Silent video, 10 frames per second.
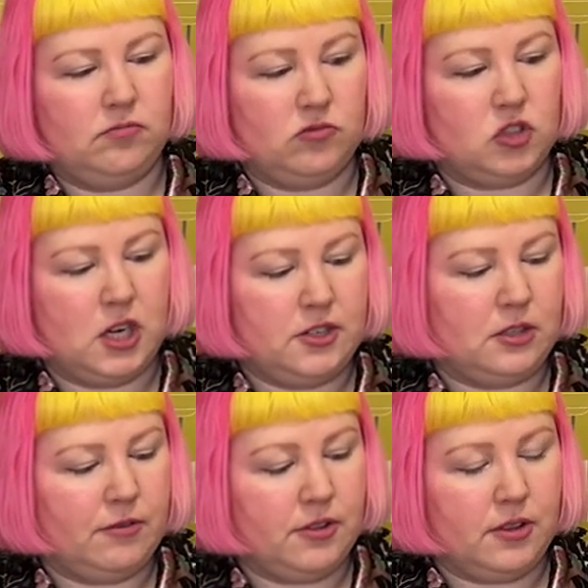try and do
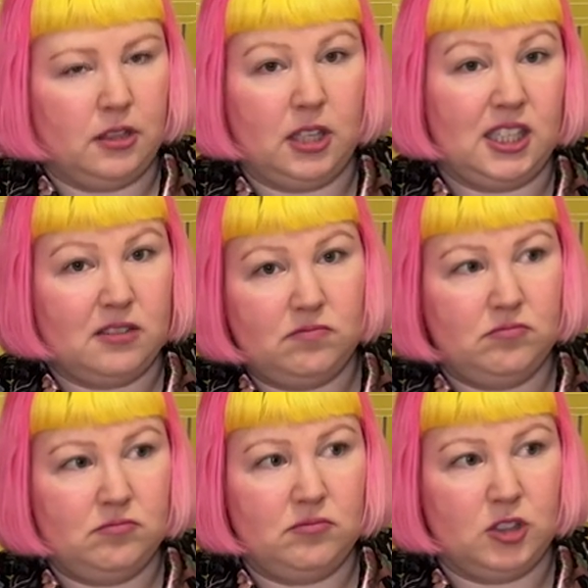everything like
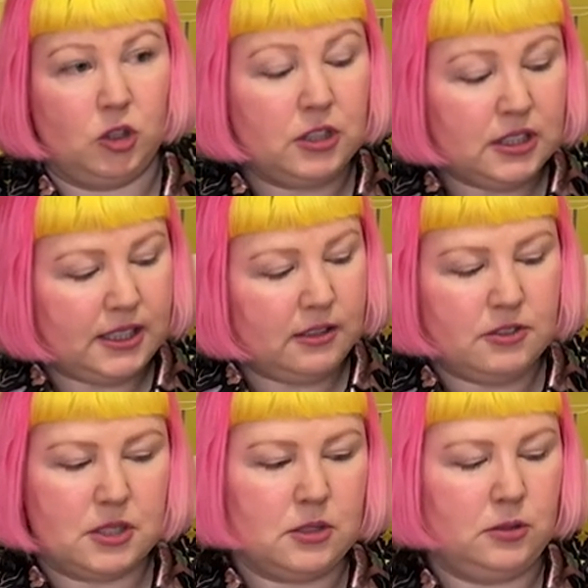locally, which
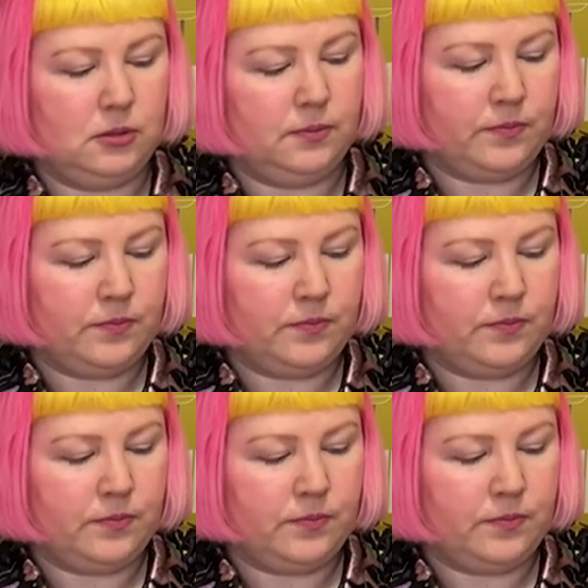is cool.